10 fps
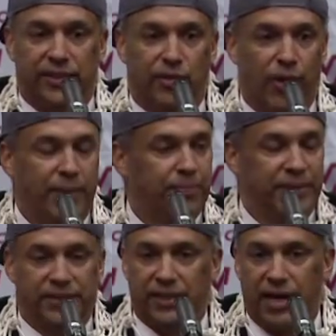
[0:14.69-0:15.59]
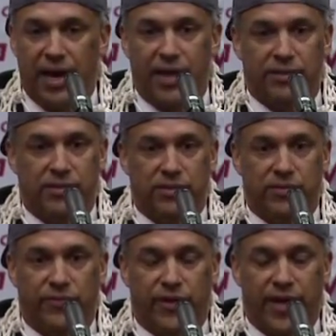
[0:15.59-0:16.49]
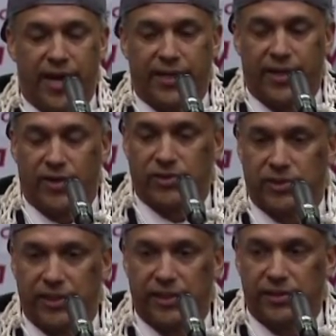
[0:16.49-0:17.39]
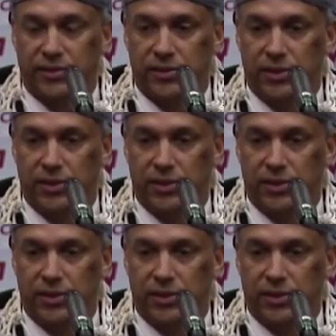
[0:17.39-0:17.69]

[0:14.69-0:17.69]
Great bunch of guys, very high character kids.